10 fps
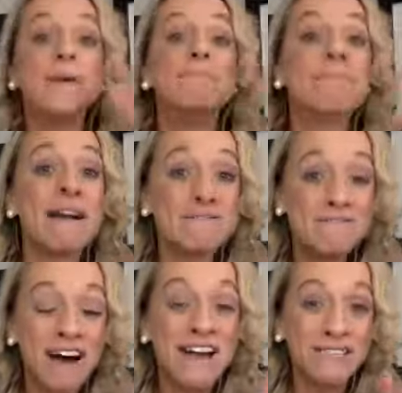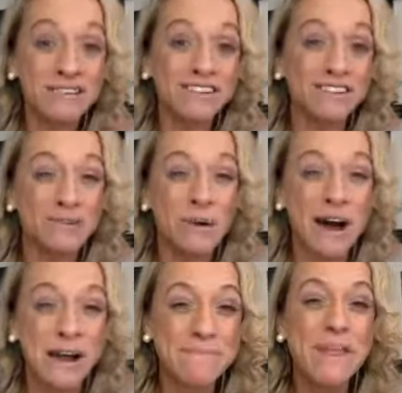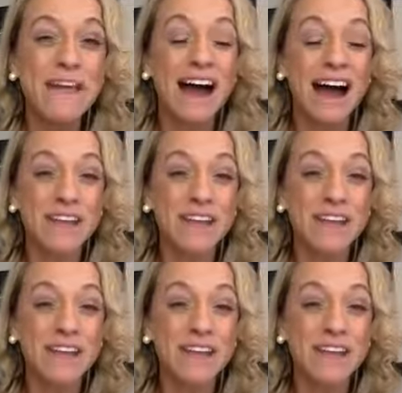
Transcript: my five reasons why I